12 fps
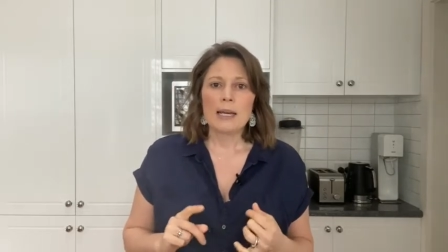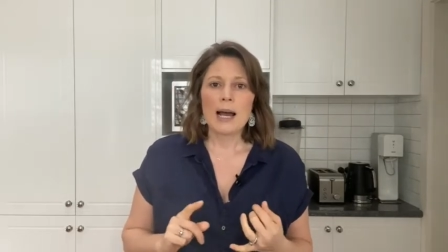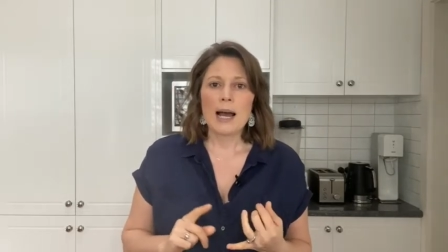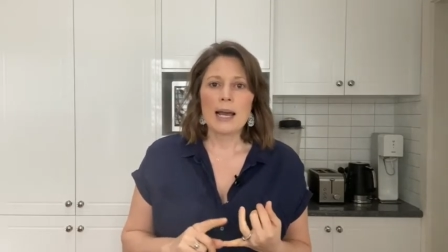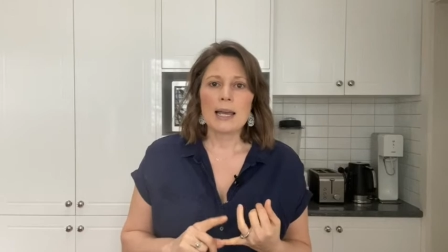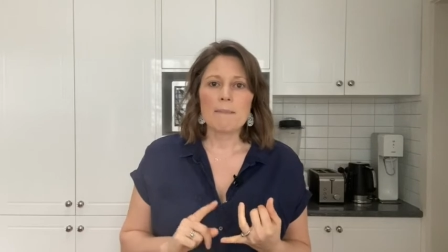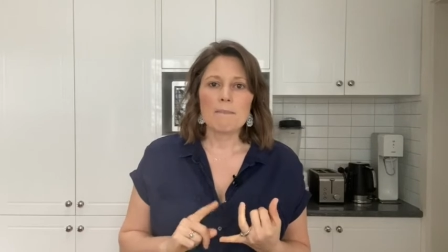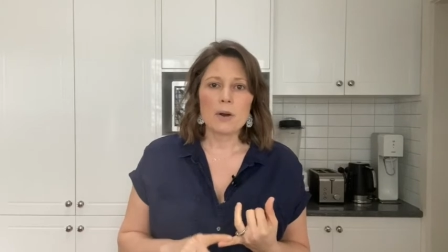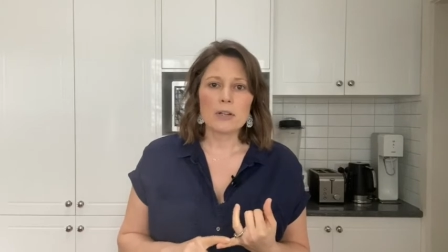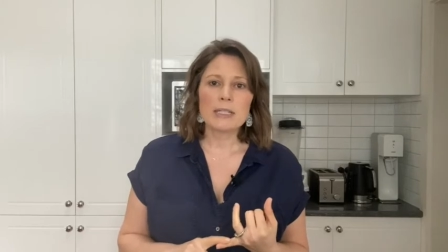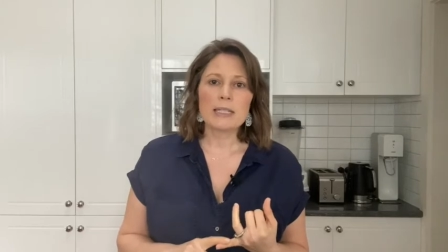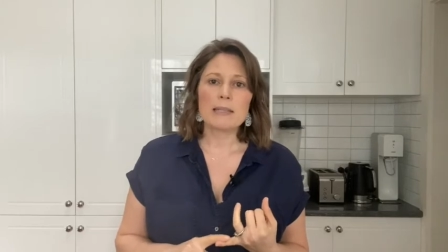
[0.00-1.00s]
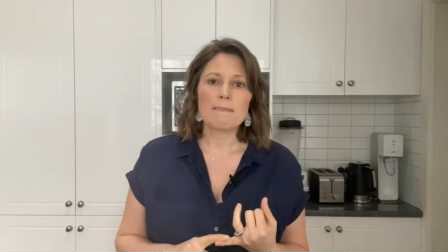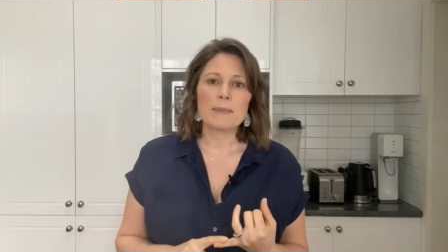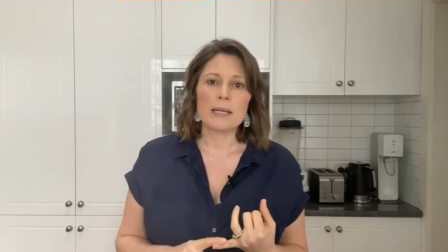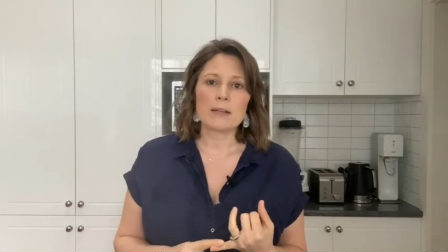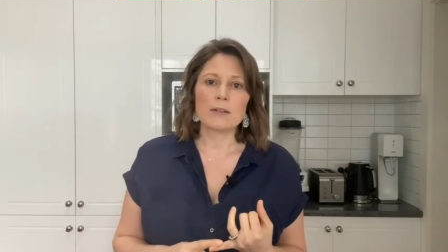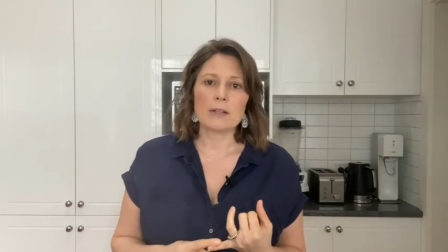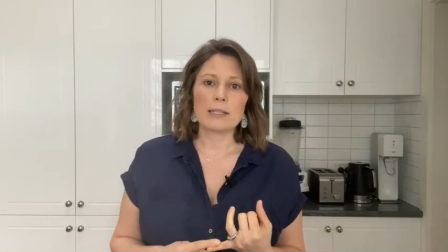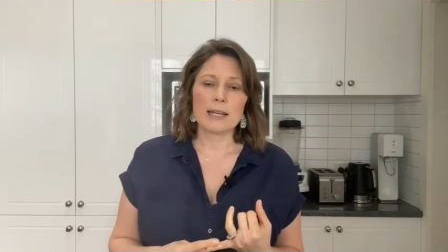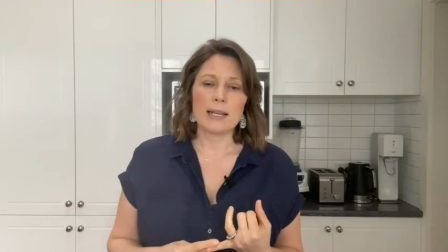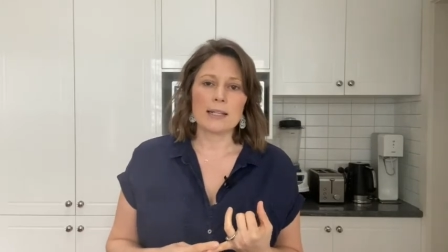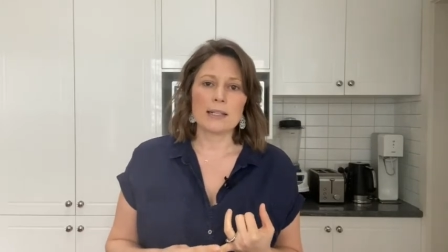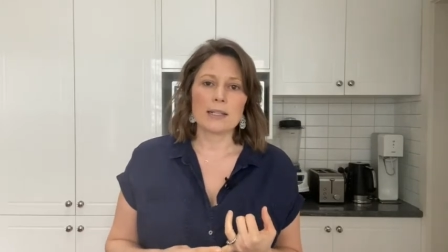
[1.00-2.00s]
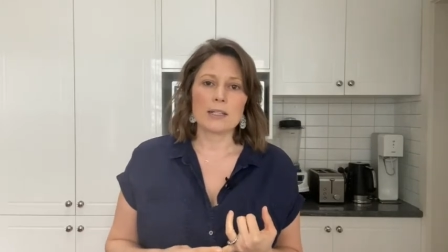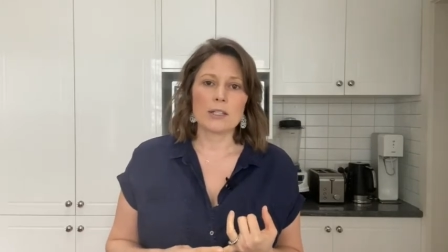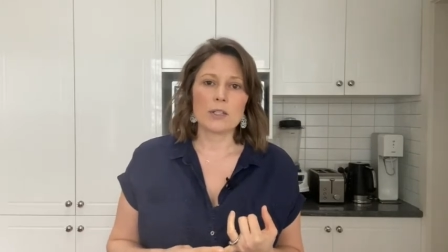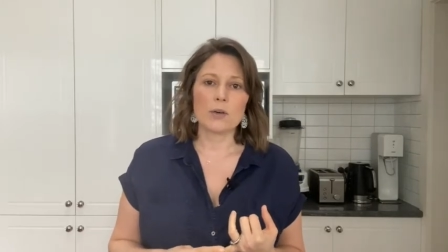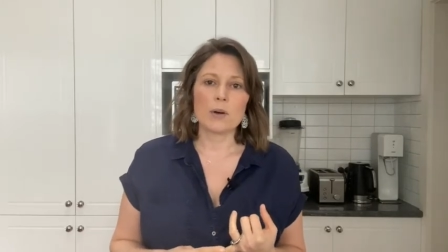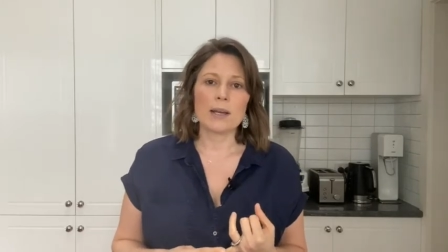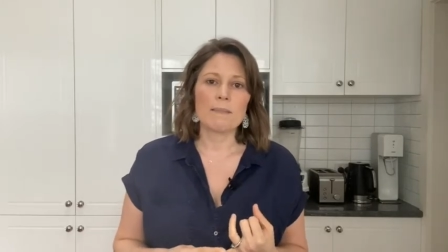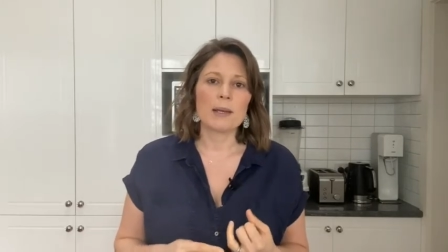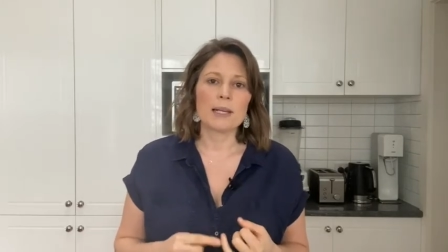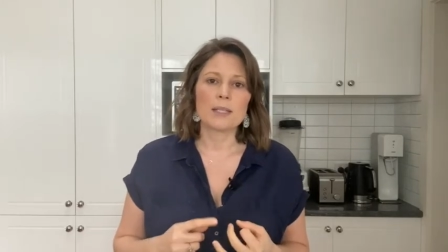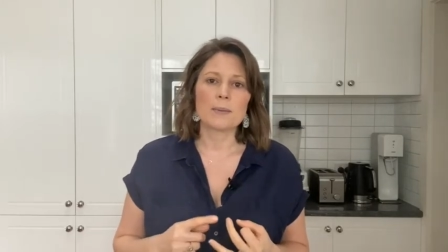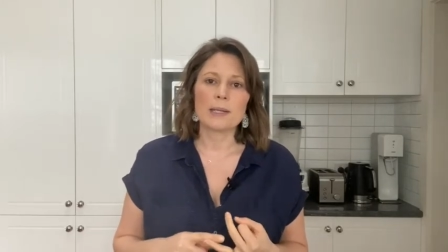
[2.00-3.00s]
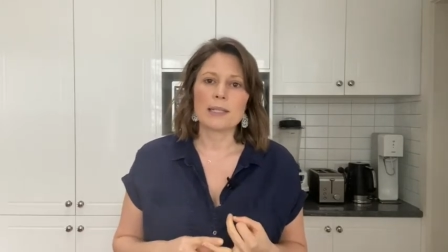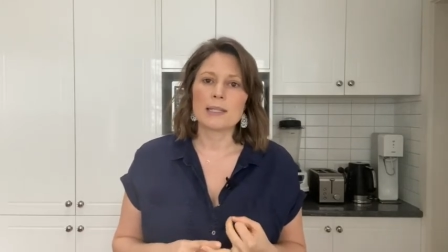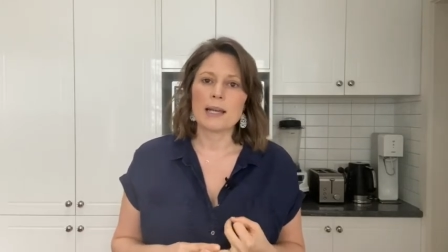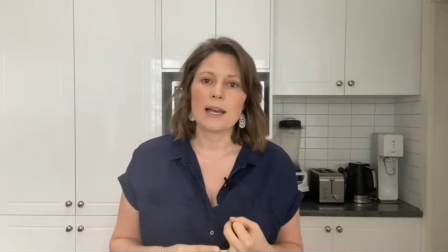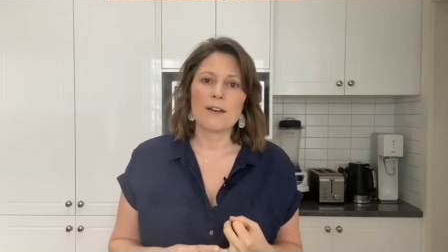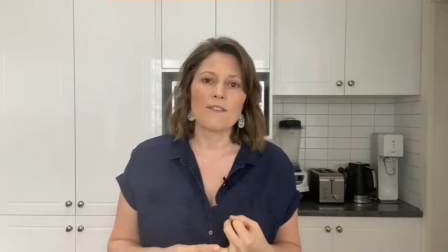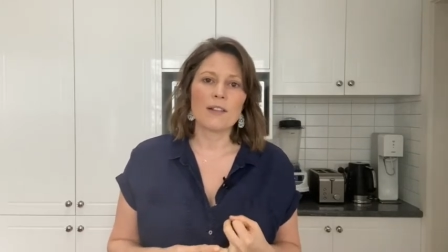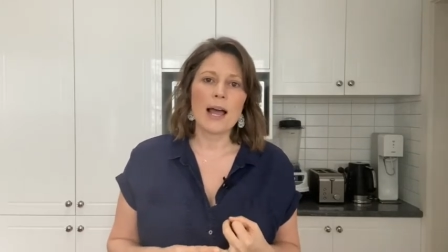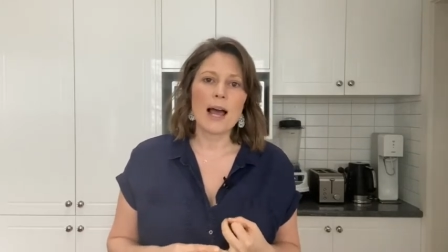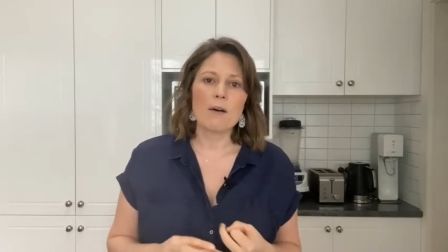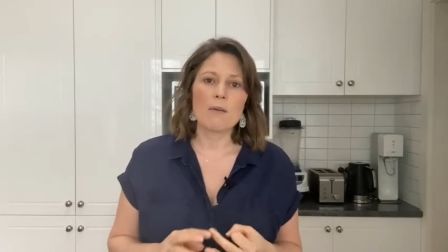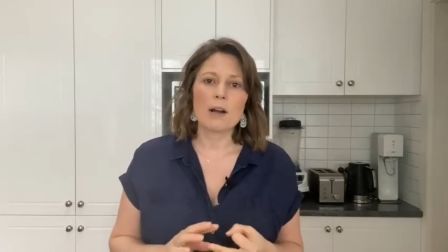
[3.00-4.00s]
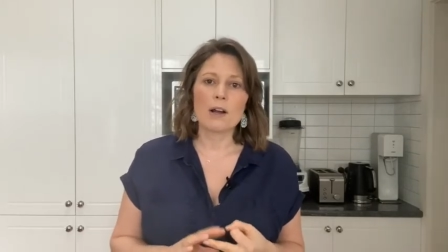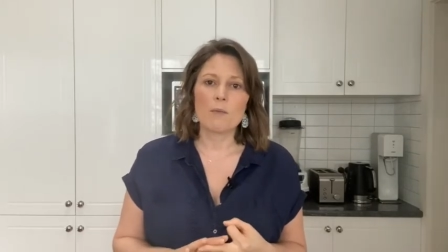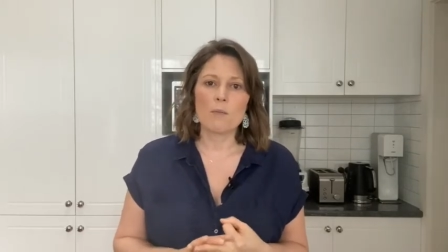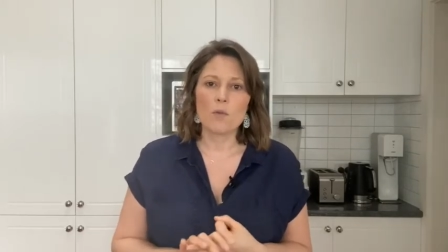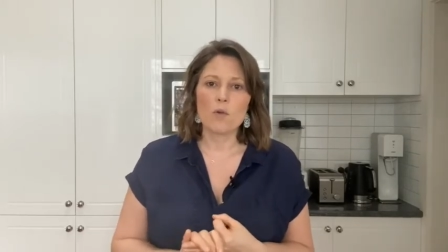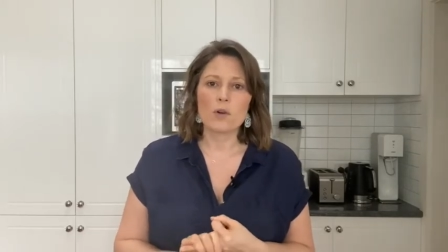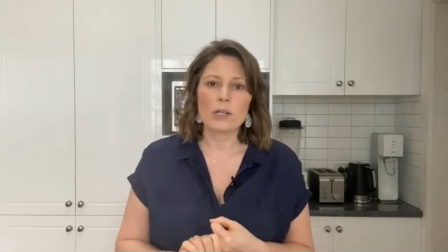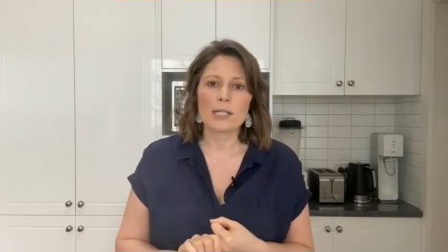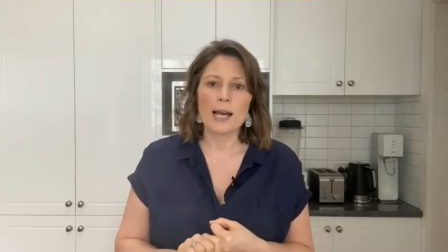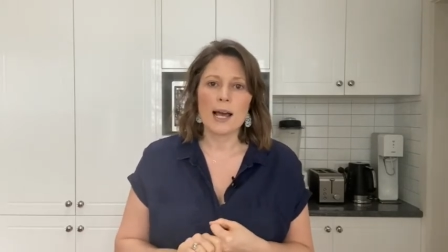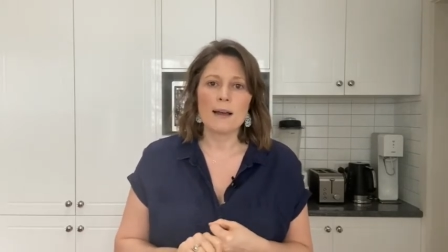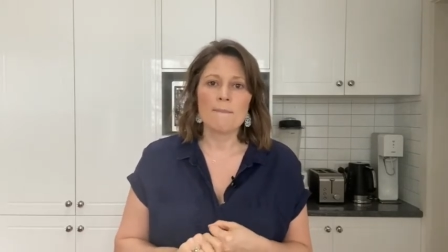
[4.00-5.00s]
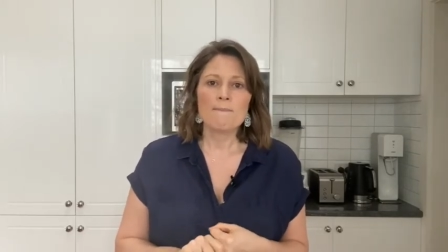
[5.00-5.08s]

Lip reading: In most of the meals, it's soy mixed with, say, a flour and water.